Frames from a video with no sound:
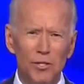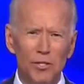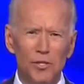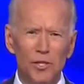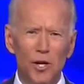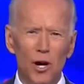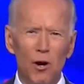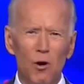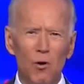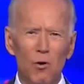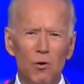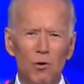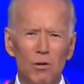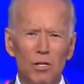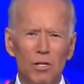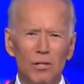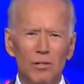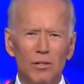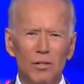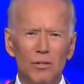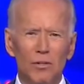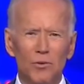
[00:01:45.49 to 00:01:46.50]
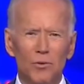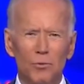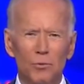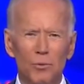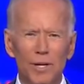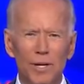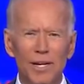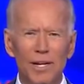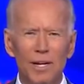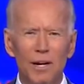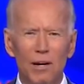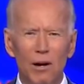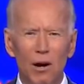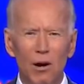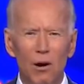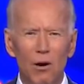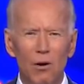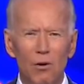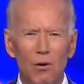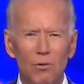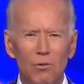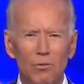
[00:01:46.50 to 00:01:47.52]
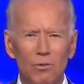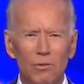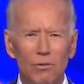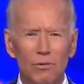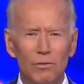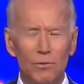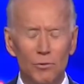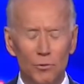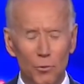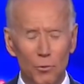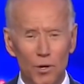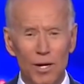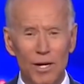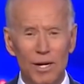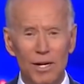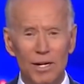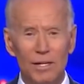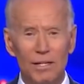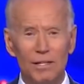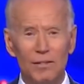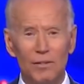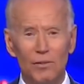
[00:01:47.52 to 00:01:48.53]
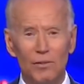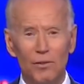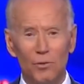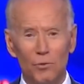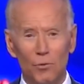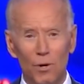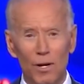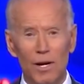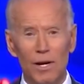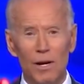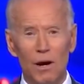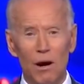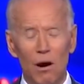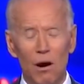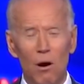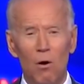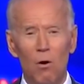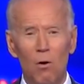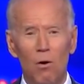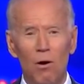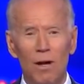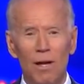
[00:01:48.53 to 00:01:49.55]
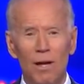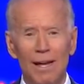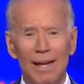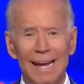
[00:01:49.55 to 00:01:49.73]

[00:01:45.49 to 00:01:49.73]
Joe30330